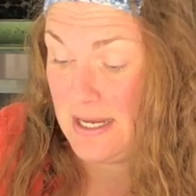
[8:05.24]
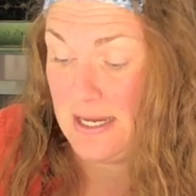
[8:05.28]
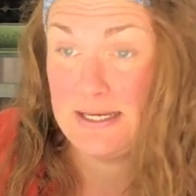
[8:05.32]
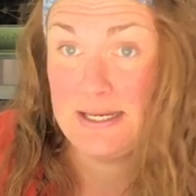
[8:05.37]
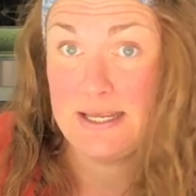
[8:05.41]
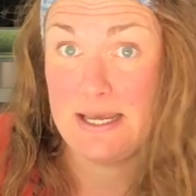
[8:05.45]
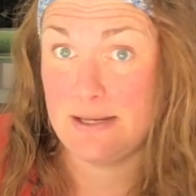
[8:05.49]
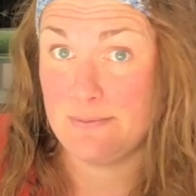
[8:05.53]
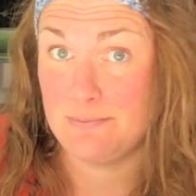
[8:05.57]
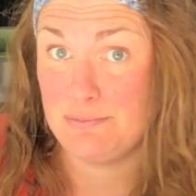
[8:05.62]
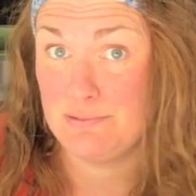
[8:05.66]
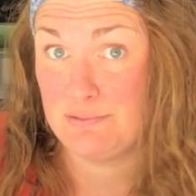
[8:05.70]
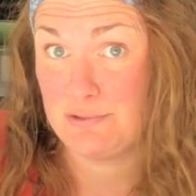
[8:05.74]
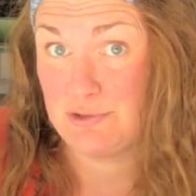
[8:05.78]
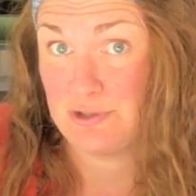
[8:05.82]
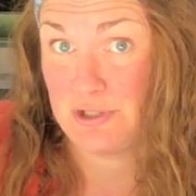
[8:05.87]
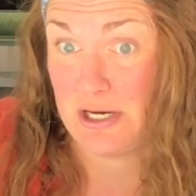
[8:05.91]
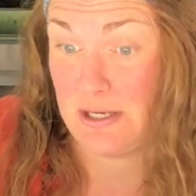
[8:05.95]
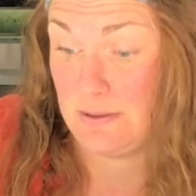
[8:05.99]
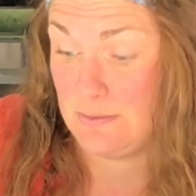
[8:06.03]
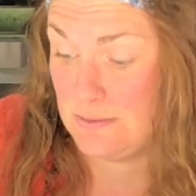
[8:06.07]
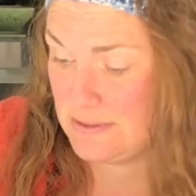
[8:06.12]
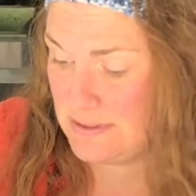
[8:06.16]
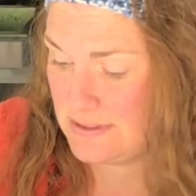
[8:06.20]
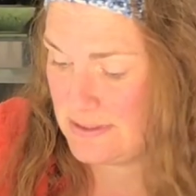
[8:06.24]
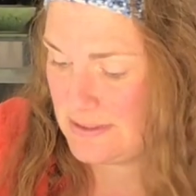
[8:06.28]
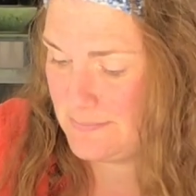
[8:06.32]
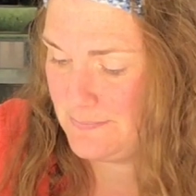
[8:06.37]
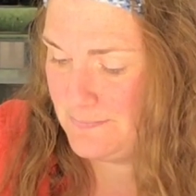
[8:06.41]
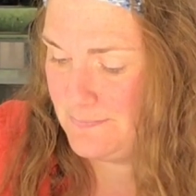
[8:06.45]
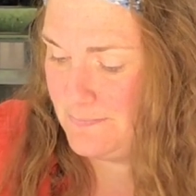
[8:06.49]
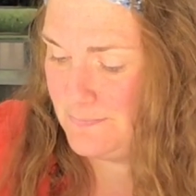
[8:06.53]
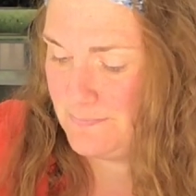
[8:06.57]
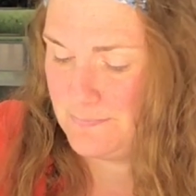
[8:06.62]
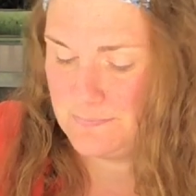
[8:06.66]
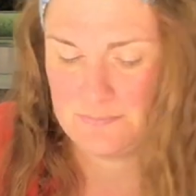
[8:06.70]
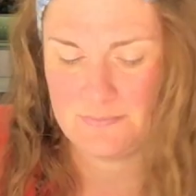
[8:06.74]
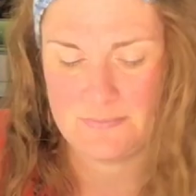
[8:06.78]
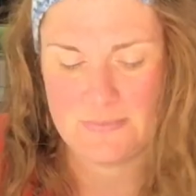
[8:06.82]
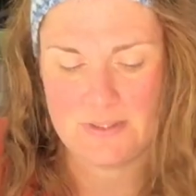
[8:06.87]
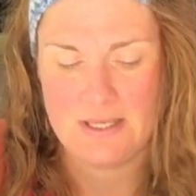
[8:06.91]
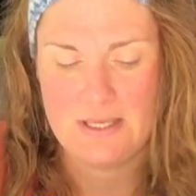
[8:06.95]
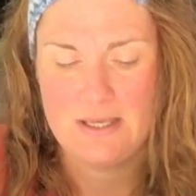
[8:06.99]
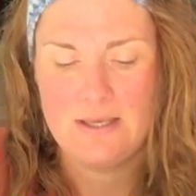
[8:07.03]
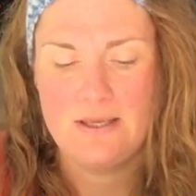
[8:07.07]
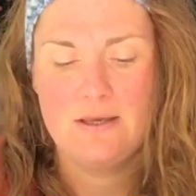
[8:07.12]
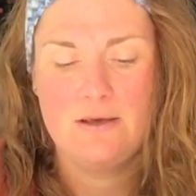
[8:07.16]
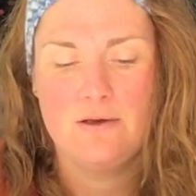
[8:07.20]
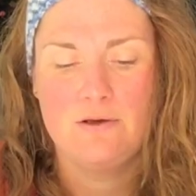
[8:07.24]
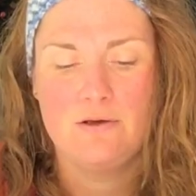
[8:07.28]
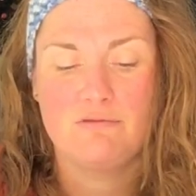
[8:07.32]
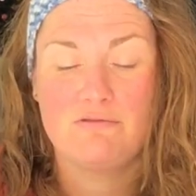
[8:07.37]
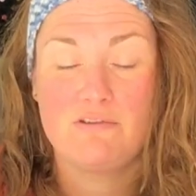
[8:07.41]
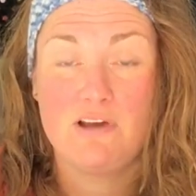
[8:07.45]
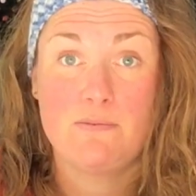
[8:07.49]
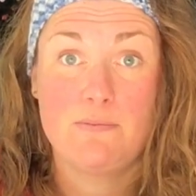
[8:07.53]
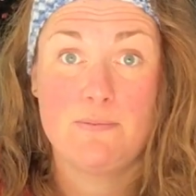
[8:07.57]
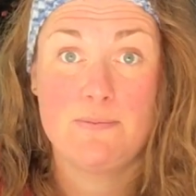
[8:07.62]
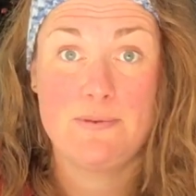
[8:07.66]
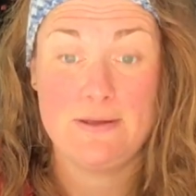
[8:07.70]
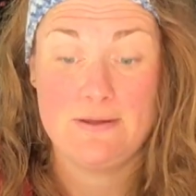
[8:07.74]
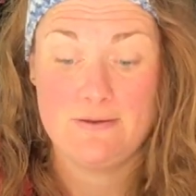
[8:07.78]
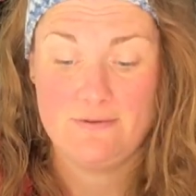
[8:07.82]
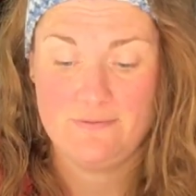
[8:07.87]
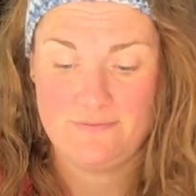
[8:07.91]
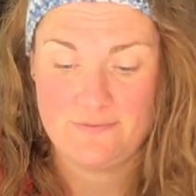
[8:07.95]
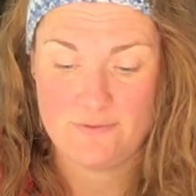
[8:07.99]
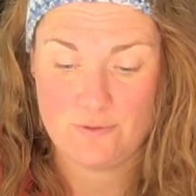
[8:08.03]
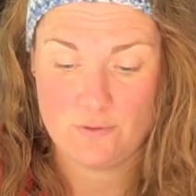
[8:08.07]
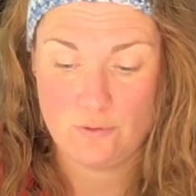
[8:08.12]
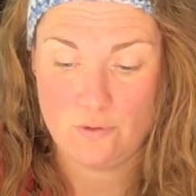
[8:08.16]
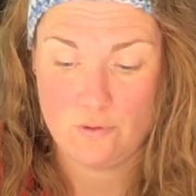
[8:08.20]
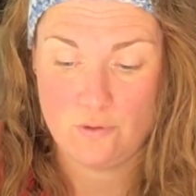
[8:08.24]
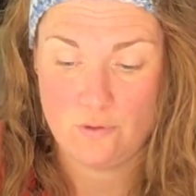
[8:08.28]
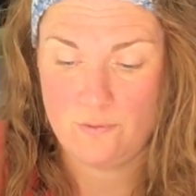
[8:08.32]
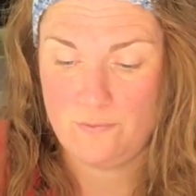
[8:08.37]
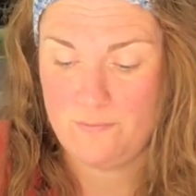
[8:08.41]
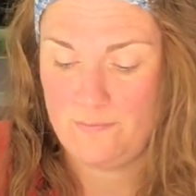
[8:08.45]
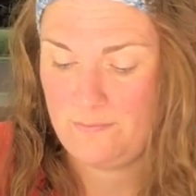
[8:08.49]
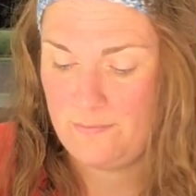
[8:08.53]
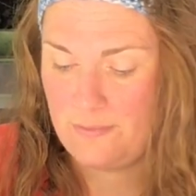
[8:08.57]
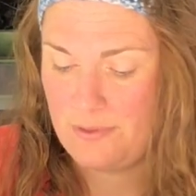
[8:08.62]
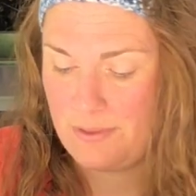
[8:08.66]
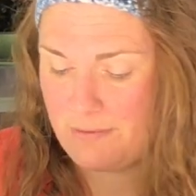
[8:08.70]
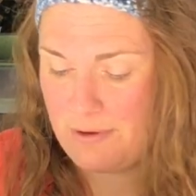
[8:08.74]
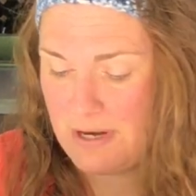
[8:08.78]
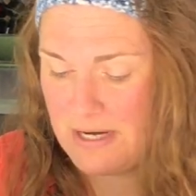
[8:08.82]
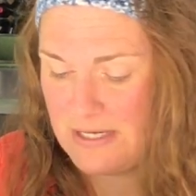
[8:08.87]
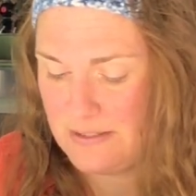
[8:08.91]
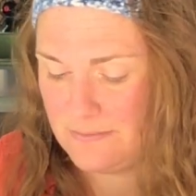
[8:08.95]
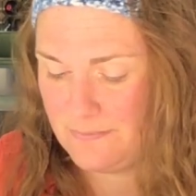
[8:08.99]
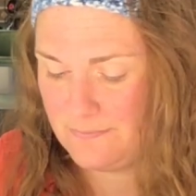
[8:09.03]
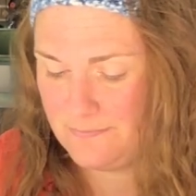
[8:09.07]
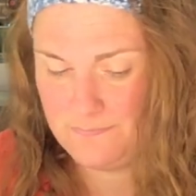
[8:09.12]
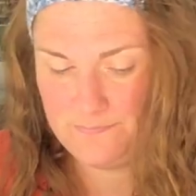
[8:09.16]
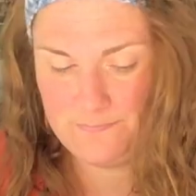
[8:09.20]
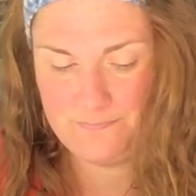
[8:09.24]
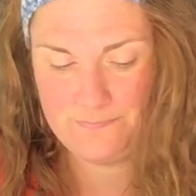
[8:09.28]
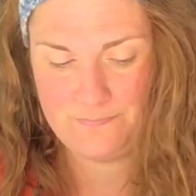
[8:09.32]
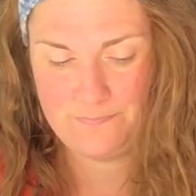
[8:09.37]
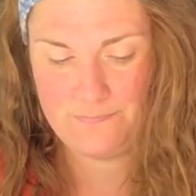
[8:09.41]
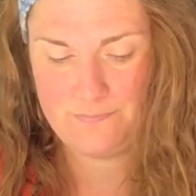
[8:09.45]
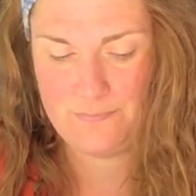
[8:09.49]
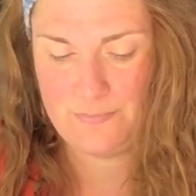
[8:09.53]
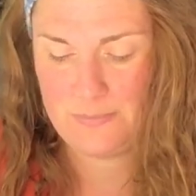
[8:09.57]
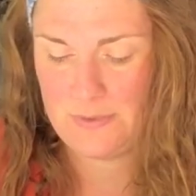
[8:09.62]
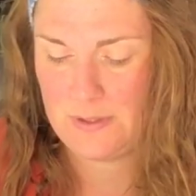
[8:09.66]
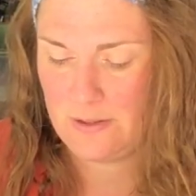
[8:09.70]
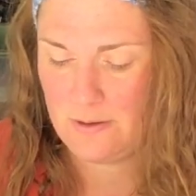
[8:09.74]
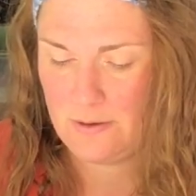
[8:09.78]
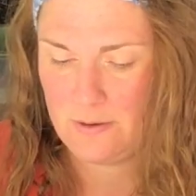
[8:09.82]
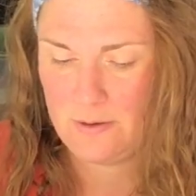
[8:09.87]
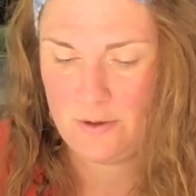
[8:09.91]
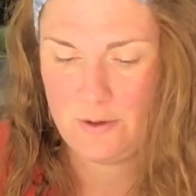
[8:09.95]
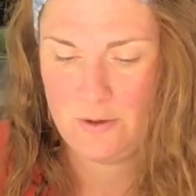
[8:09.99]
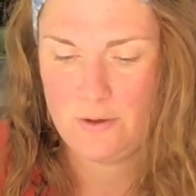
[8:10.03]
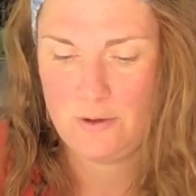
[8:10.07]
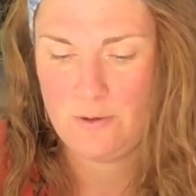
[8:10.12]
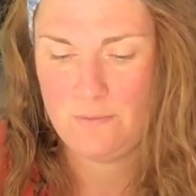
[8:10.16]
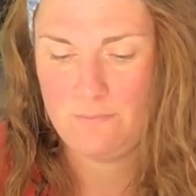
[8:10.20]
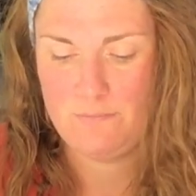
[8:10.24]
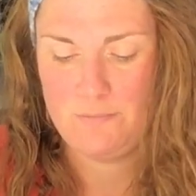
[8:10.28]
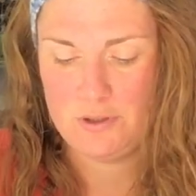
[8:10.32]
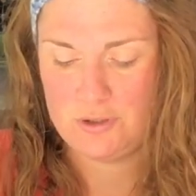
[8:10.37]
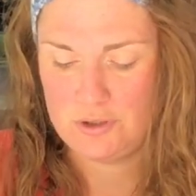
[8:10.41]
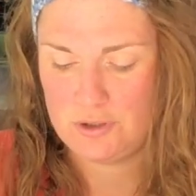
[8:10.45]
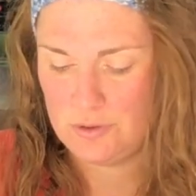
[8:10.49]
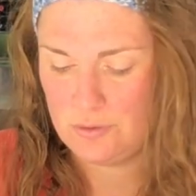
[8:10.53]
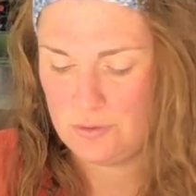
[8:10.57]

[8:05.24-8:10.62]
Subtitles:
any April showers. Grab a bit of your thread, put